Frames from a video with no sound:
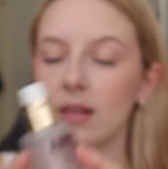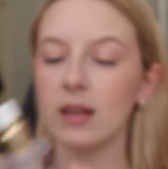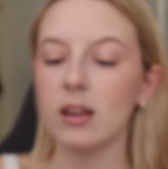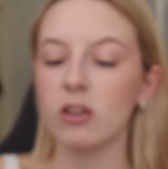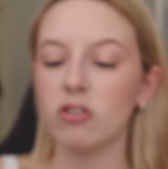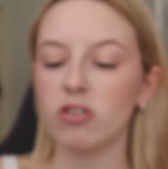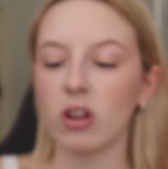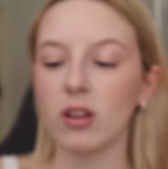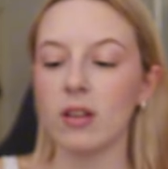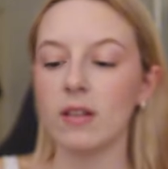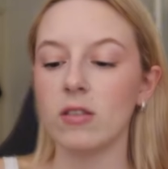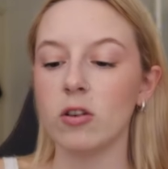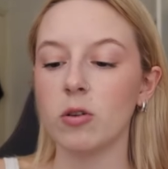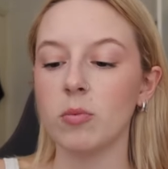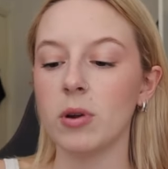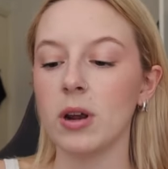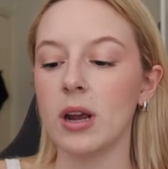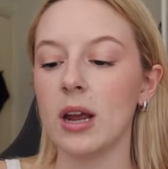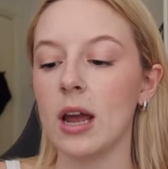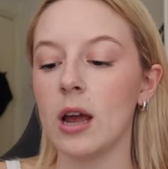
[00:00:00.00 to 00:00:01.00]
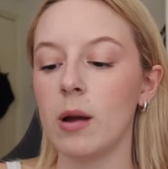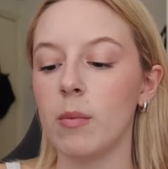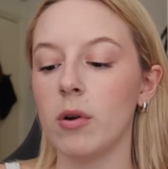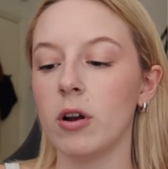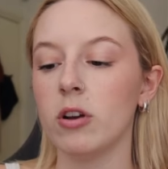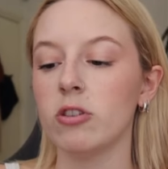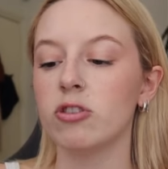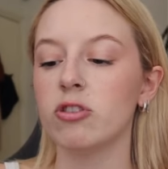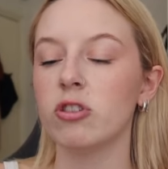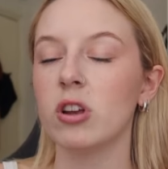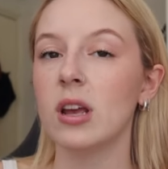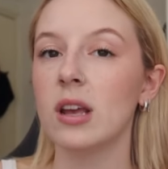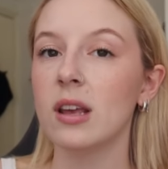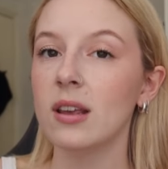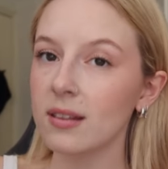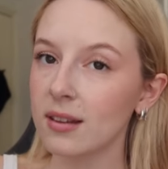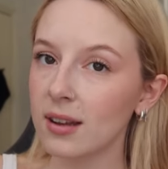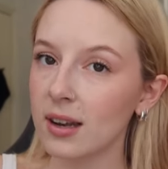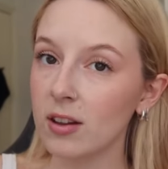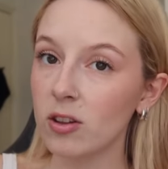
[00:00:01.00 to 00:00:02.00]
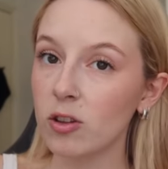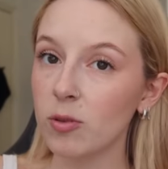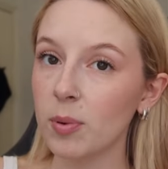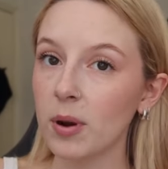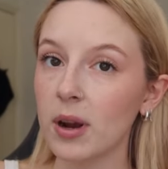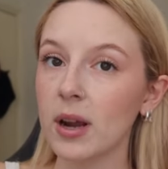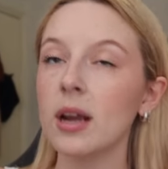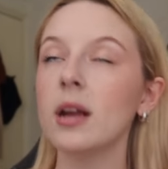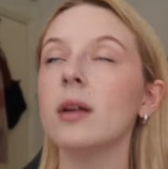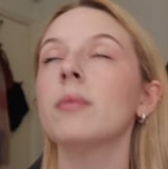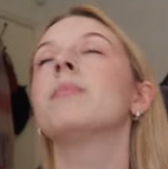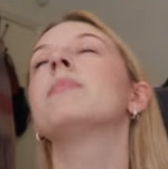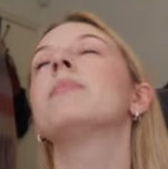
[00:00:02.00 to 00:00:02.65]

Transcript: the Charlotte Tilbury airbrush setting spray